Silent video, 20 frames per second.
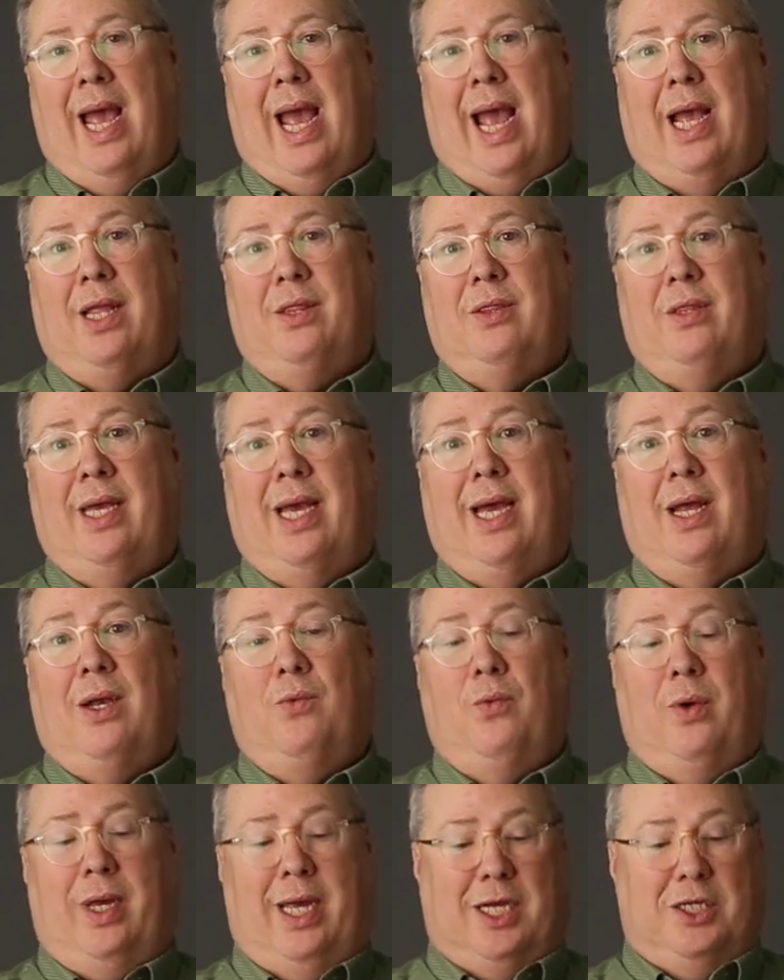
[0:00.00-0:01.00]
And
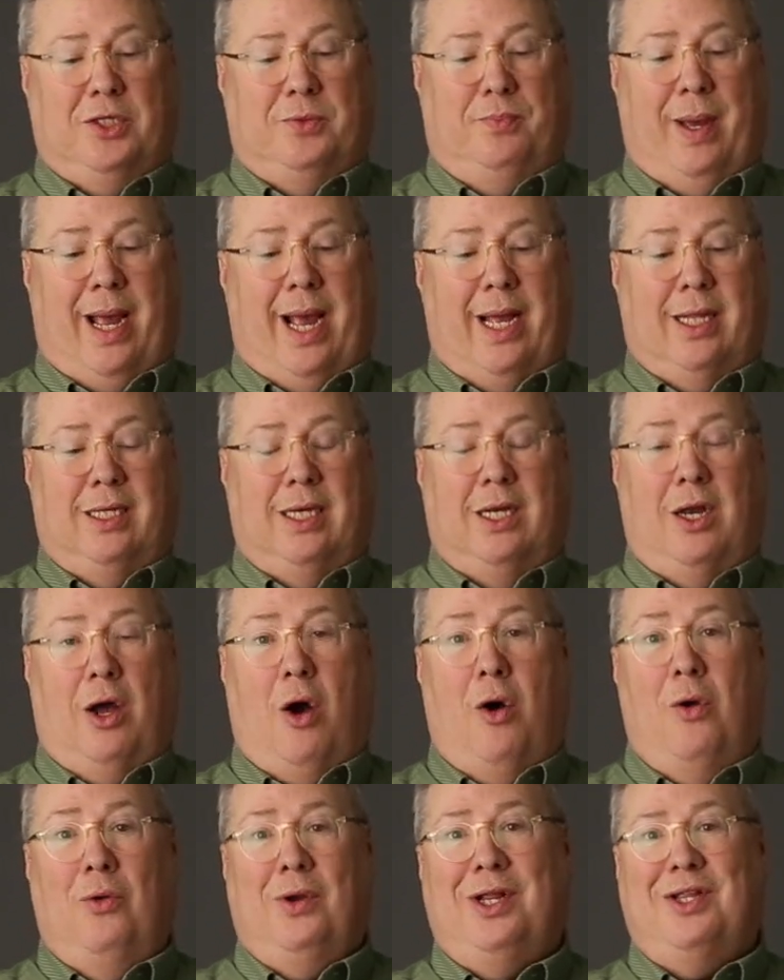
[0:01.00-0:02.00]
then we expanded
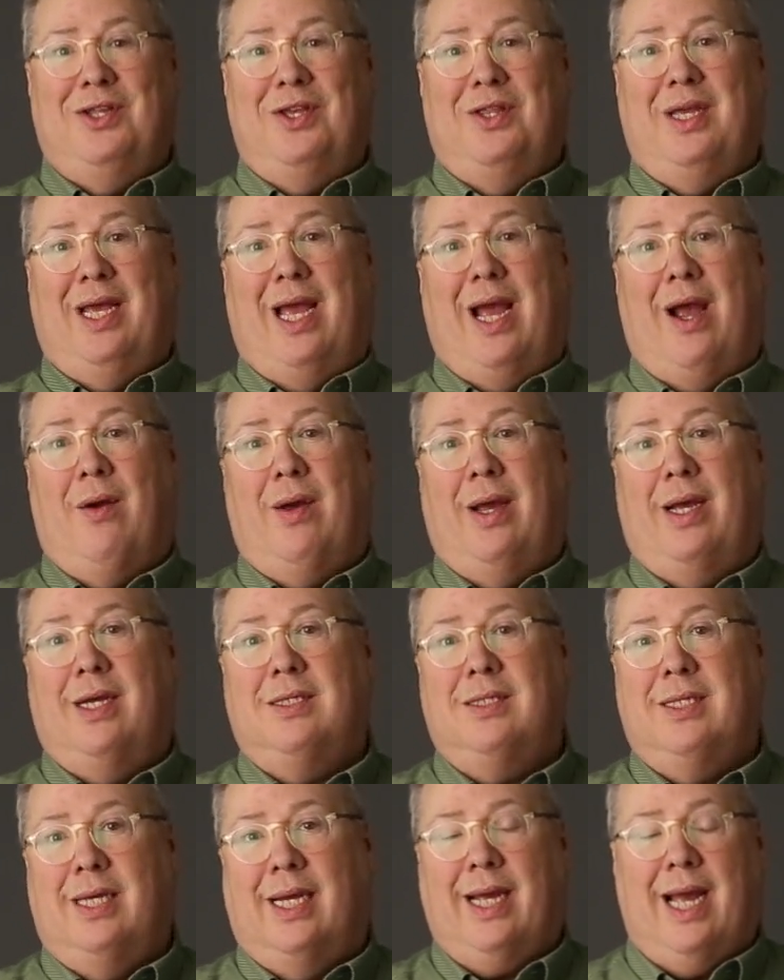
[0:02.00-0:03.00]
only to the
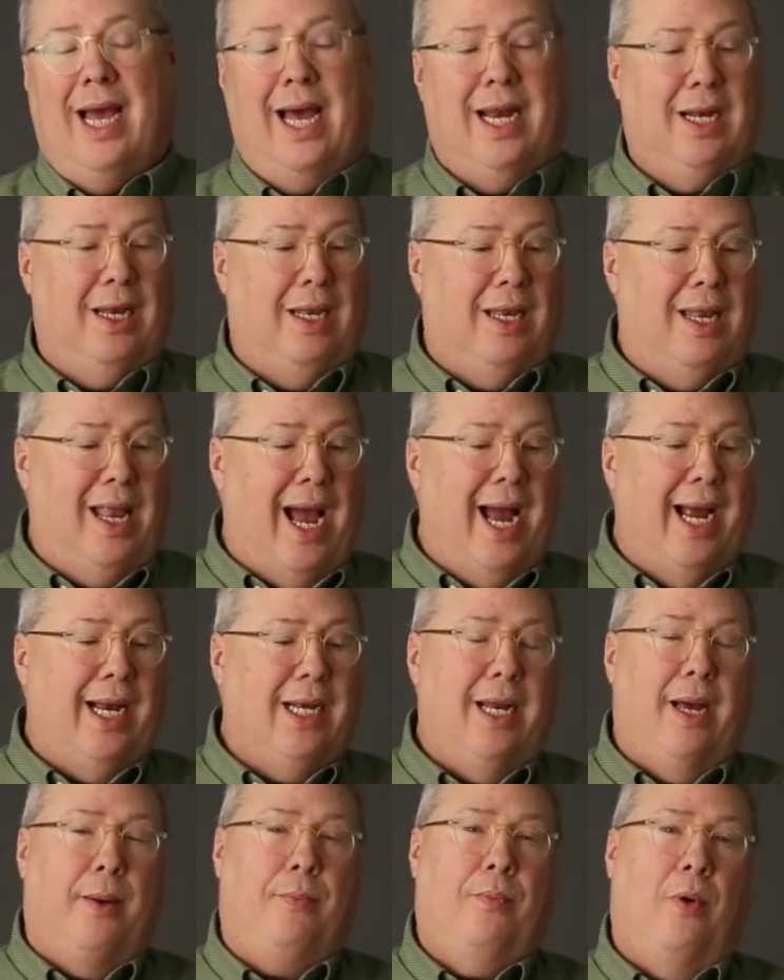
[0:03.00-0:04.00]
areas that kind of
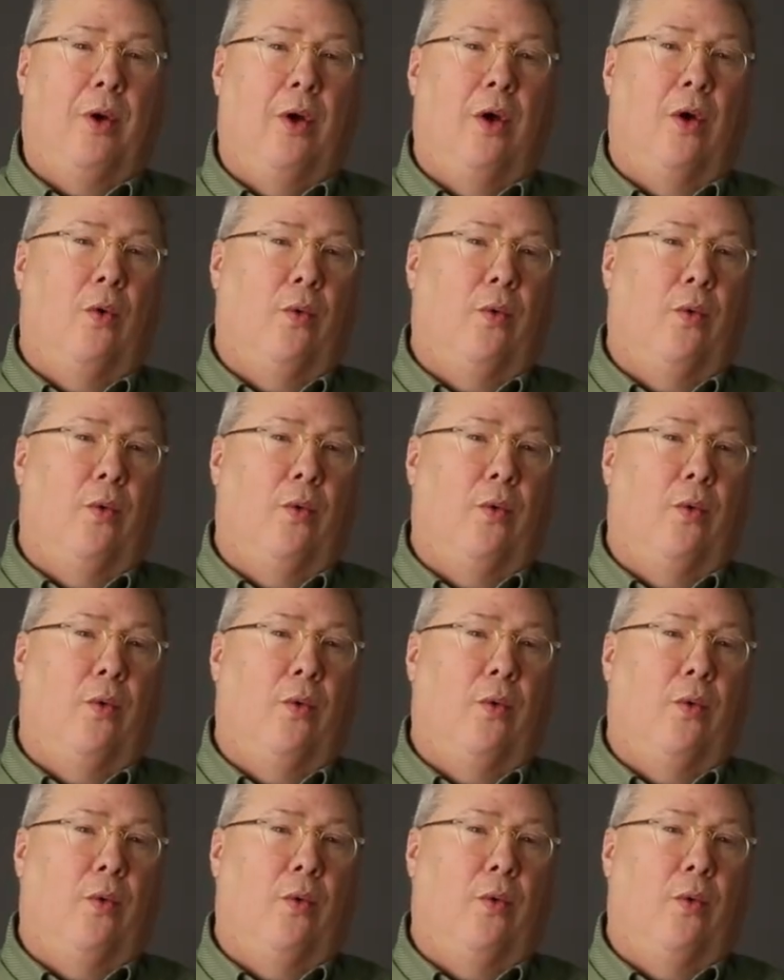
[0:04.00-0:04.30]
lined up